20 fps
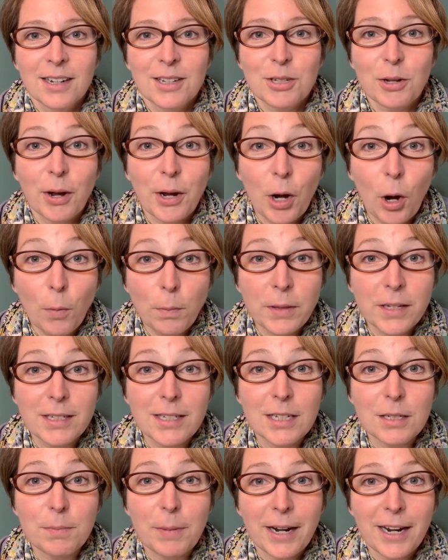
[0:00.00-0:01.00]
So I hope
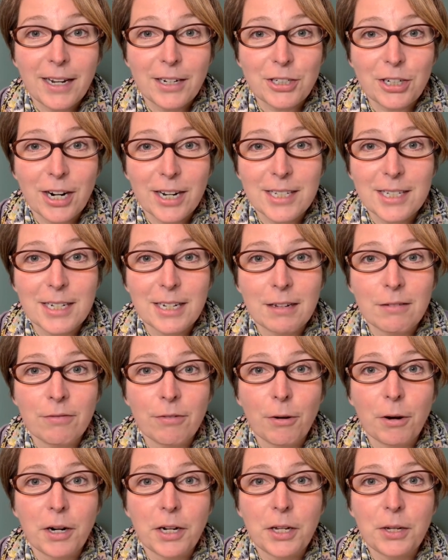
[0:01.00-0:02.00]
this has been interesting
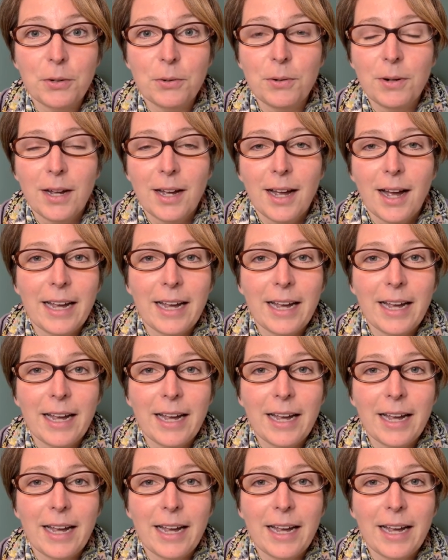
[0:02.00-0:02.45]
for you.